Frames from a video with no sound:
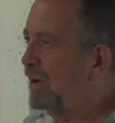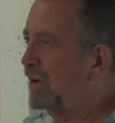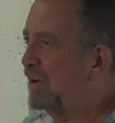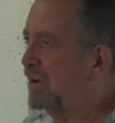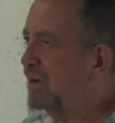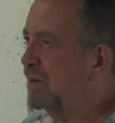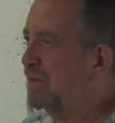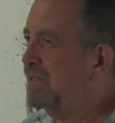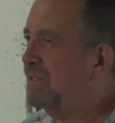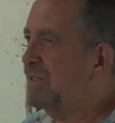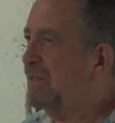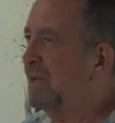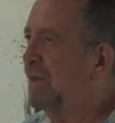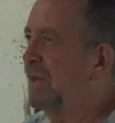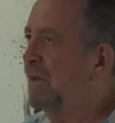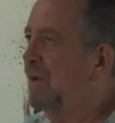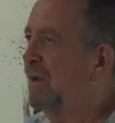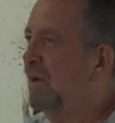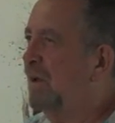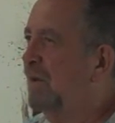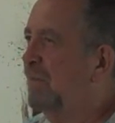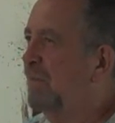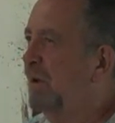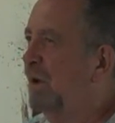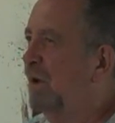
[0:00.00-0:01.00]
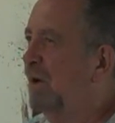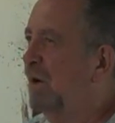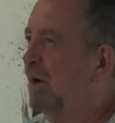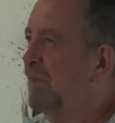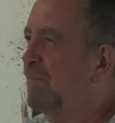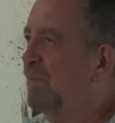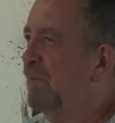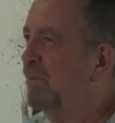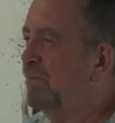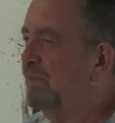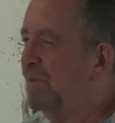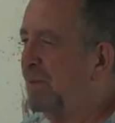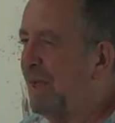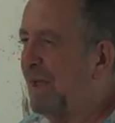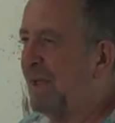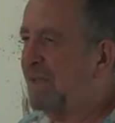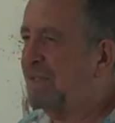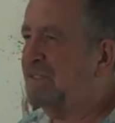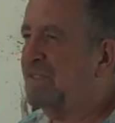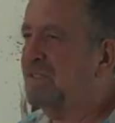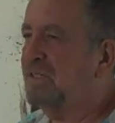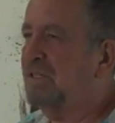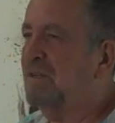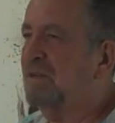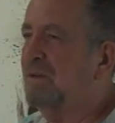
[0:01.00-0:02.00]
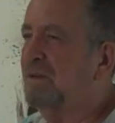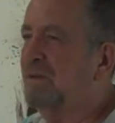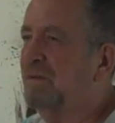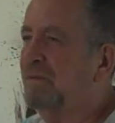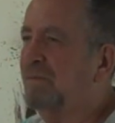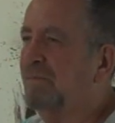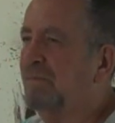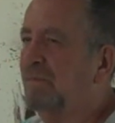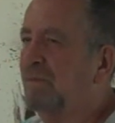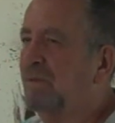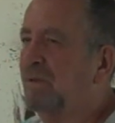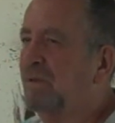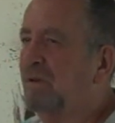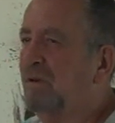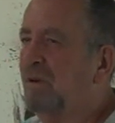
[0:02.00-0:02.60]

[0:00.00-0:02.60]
for those of you who follow such things,